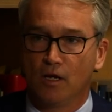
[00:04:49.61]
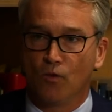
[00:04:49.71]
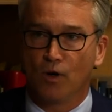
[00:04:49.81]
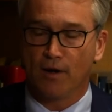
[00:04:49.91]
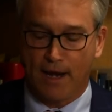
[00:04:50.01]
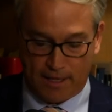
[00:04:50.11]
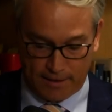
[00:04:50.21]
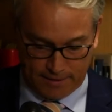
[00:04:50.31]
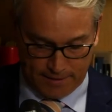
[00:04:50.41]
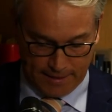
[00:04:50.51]
where
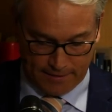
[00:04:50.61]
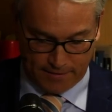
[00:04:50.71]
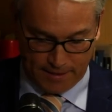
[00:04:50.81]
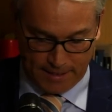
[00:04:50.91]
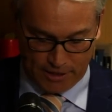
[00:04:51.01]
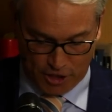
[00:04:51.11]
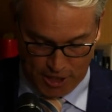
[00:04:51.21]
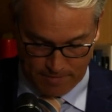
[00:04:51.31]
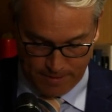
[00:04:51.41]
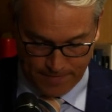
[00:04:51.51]
Alex is the
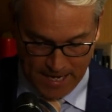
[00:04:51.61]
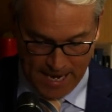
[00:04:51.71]
chairman,